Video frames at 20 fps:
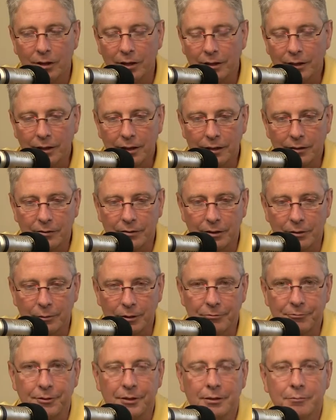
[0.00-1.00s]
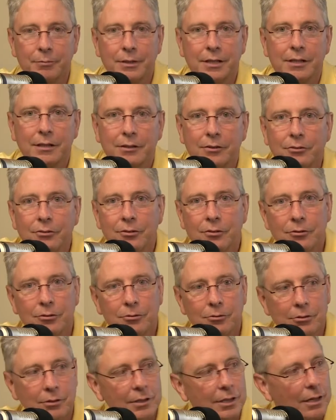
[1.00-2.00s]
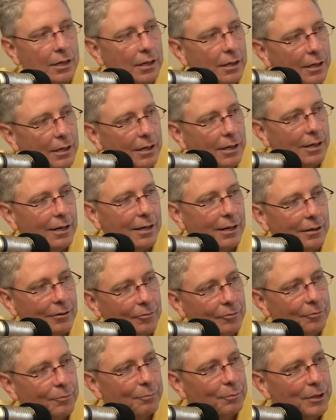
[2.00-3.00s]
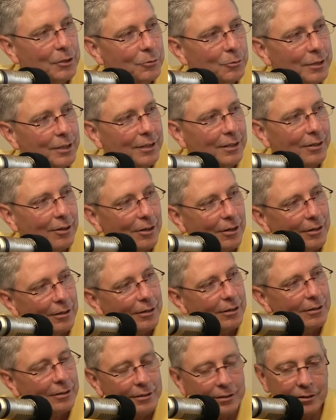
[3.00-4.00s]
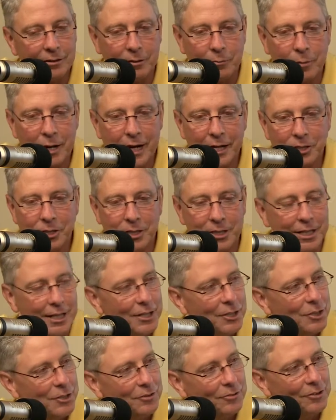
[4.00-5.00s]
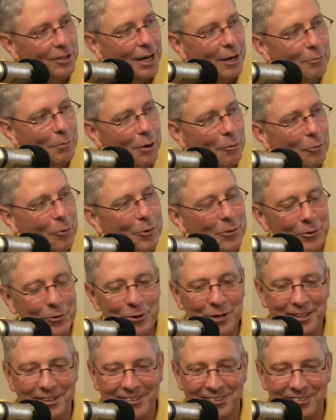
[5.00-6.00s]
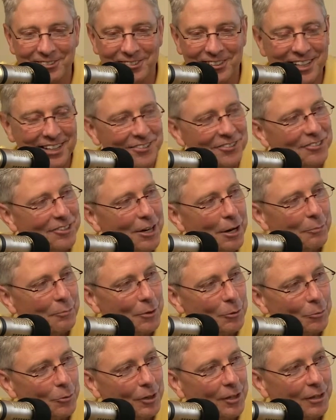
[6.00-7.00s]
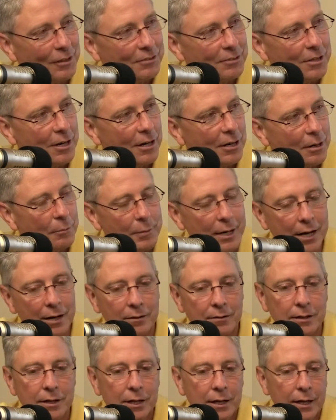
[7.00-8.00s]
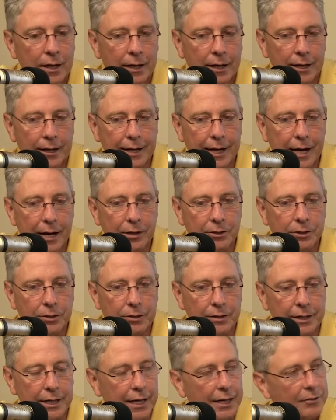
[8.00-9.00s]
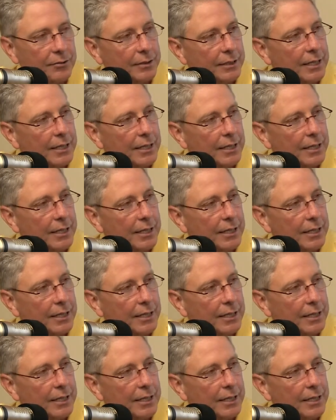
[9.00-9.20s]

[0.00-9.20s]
I think it's going to be fun because you and I kind of, between our imaginations, came up with this desktop that we're going to talk about and how you can actually